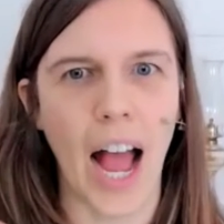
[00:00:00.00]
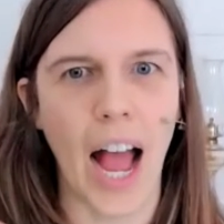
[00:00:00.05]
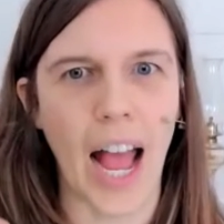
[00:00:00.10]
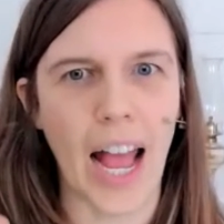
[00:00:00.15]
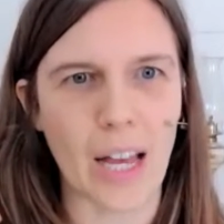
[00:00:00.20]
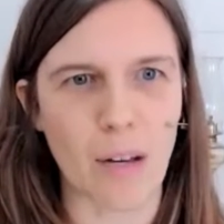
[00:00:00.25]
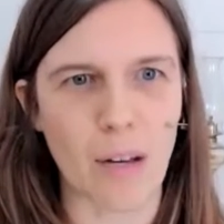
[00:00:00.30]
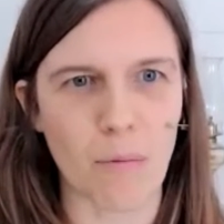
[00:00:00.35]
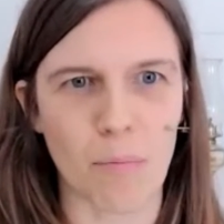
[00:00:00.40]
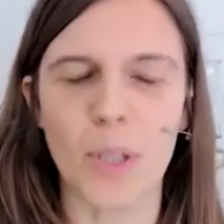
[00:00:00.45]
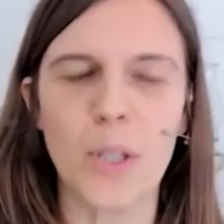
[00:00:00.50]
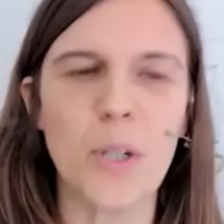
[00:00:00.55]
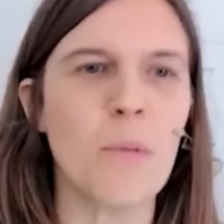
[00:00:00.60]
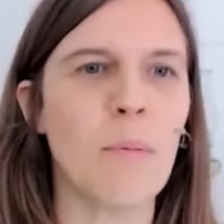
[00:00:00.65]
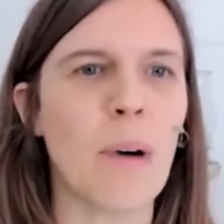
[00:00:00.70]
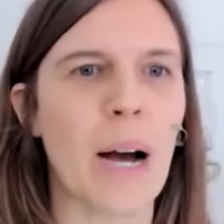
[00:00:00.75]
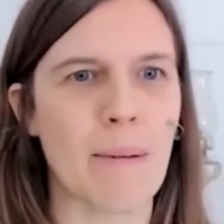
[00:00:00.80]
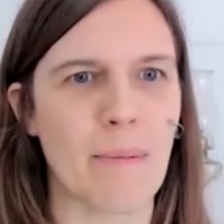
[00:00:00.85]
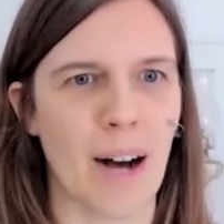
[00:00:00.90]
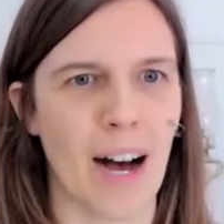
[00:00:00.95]
It blew
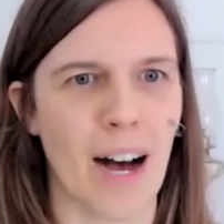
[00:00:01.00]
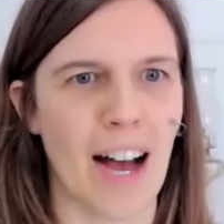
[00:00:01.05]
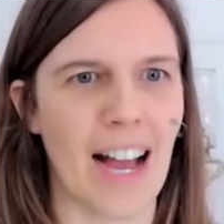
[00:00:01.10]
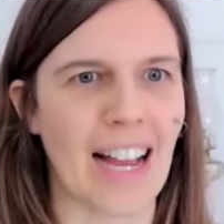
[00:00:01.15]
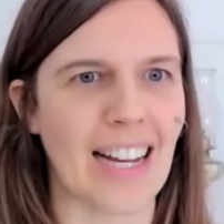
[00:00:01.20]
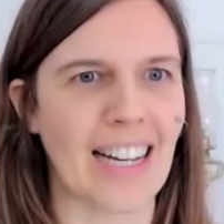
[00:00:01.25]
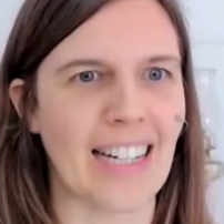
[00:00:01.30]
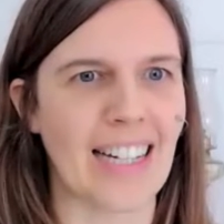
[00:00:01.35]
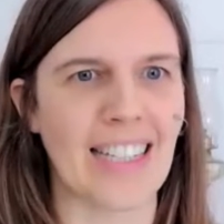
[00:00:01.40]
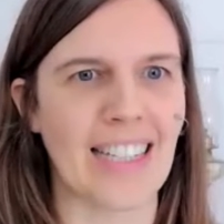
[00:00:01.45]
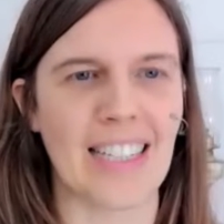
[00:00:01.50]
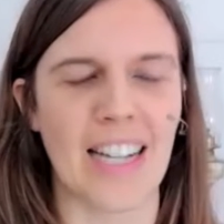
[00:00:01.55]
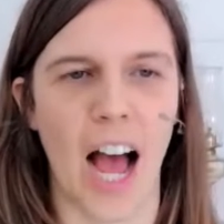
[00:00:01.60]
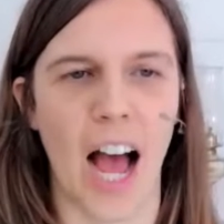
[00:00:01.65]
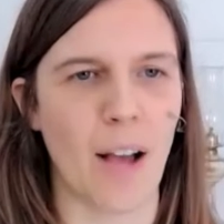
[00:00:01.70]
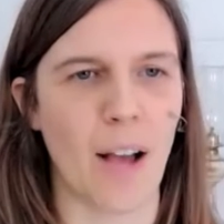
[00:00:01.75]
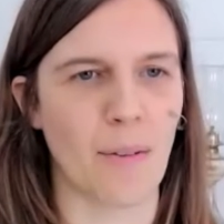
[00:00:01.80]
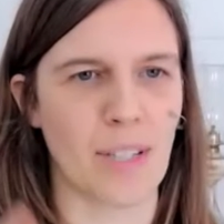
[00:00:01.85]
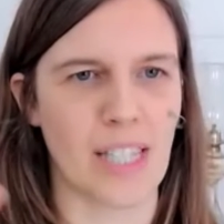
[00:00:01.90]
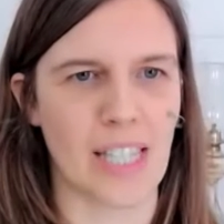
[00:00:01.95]
my mind.
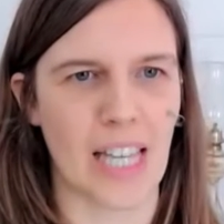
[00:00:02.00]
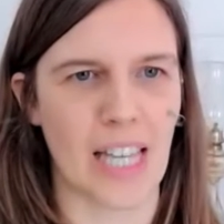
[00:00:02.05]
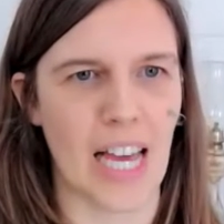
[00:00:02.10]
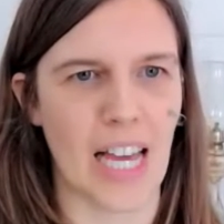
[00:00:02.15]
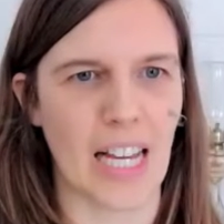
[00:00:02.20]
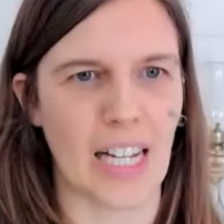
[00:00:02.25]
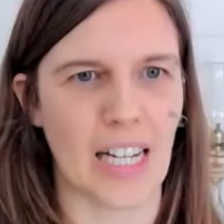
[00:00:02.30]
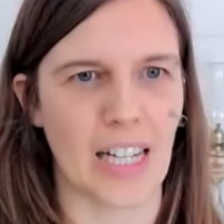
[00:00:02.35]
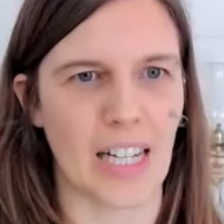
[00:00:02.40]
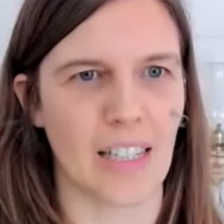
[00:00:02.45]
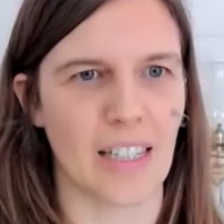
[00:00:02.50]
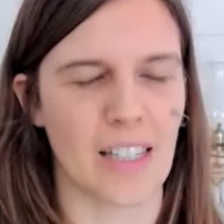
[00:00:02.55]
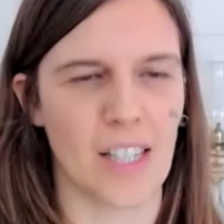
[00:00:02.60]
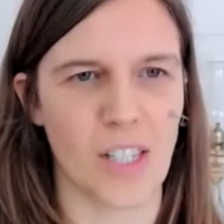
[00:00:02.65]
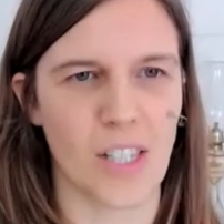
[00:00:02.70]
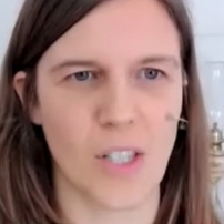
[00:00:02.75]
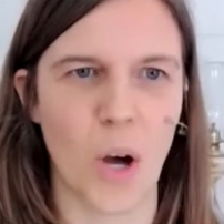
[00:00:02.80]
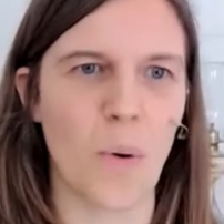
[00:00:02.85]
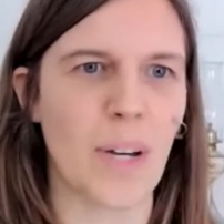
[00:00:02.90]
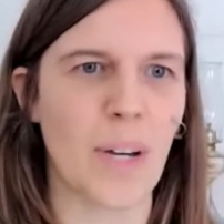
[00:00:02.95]
I was like
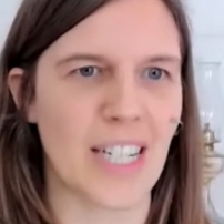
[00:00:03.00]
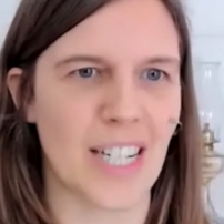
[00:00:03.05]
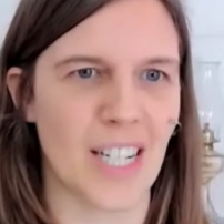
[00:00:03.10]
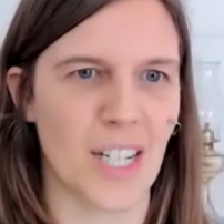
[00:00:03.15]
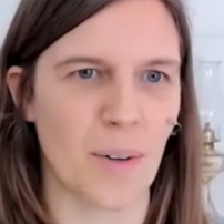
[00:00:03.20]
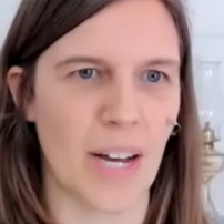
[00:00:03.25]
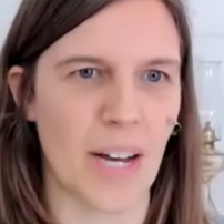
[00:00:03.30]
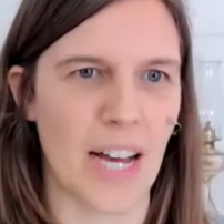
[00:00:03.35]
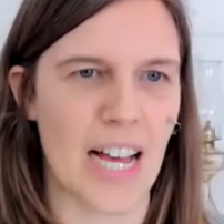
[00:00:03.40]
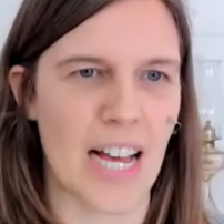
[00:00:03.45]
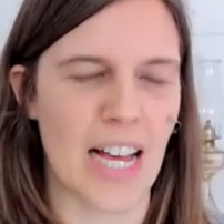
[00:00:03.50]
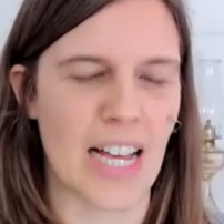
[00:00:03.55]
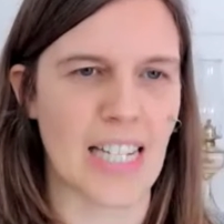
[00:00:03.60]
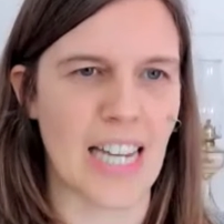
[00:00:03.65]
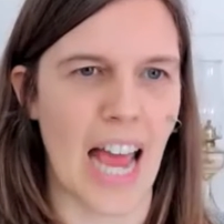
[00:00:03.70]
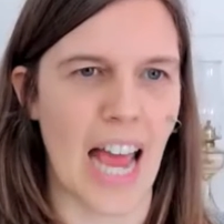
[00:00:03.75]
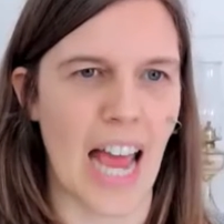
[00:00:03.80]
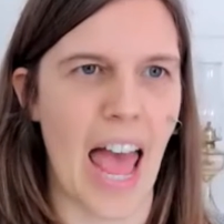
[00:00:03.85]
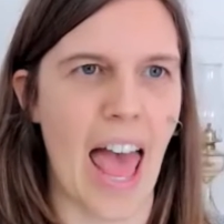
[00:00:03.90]
so into it.